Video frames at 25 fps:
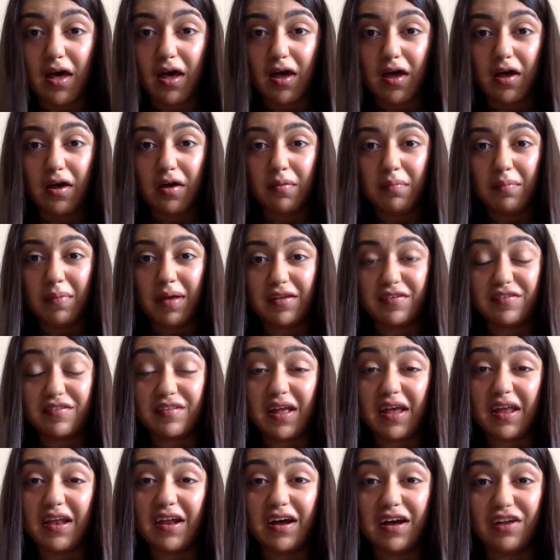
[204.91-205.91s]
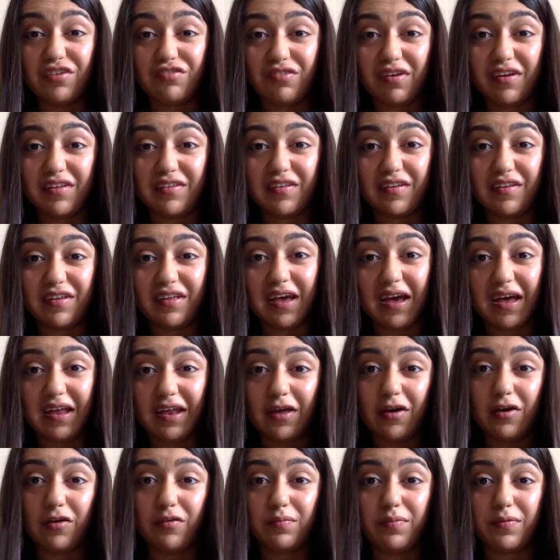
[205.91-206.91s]
as staying hydrated can
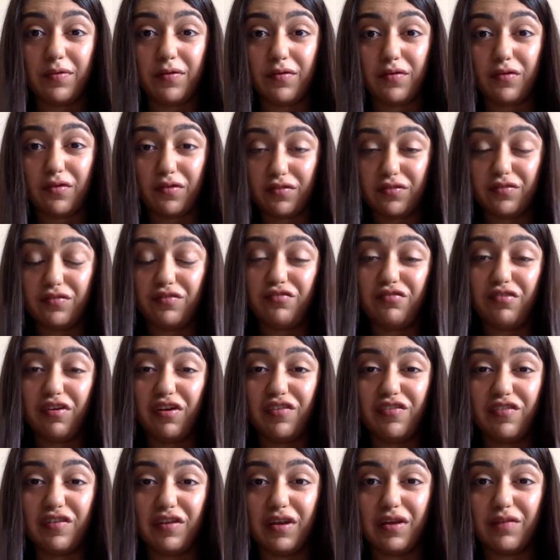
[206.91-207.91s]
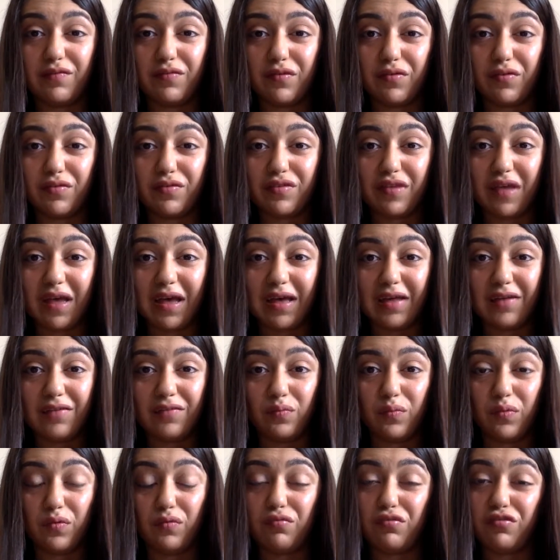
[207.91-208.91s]
help your concentration levels
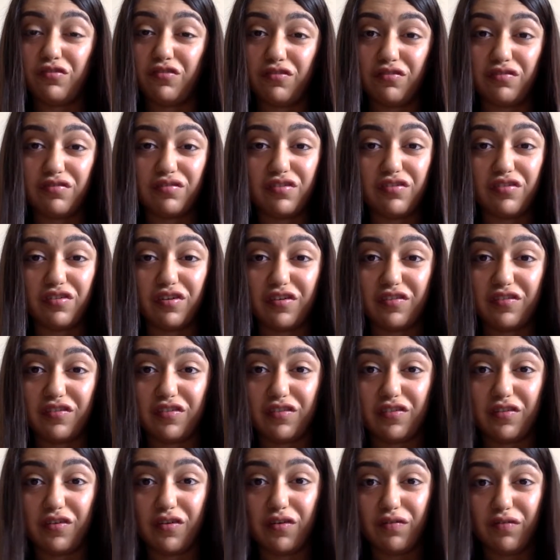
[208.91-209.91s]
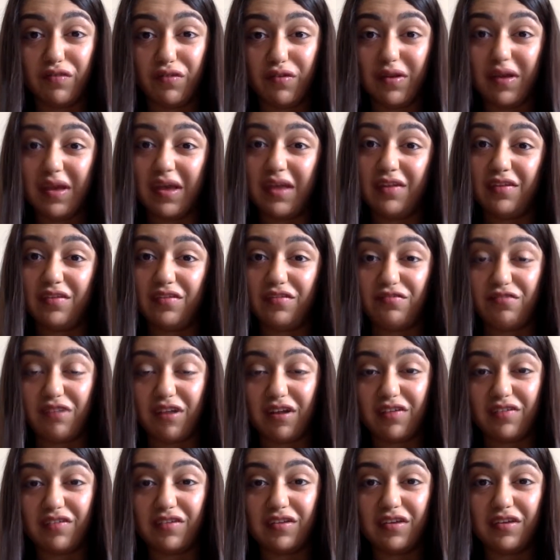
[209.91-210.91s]
and will reduce the chances of you getting
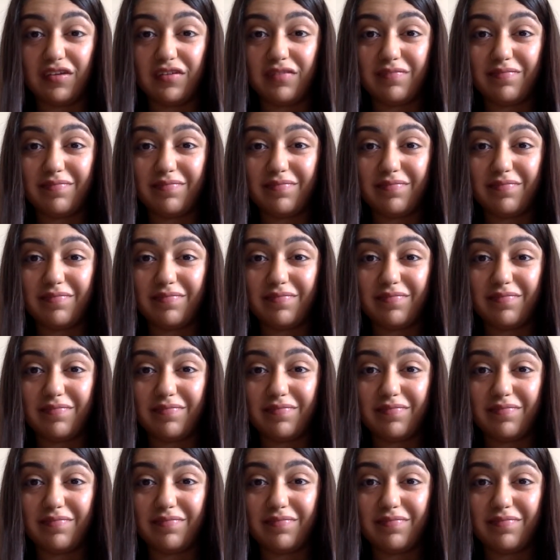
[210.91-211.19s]
distracted.